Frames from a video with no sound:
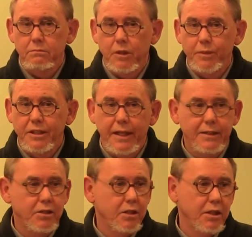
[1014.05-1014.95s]
I'll be
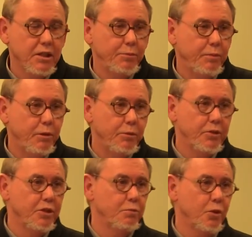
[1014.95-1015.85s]
glad to talk to people
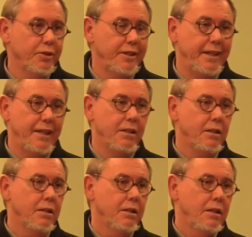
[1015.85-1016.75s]
about this more at the
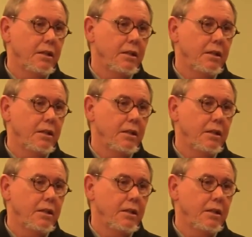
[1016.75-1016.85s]
end.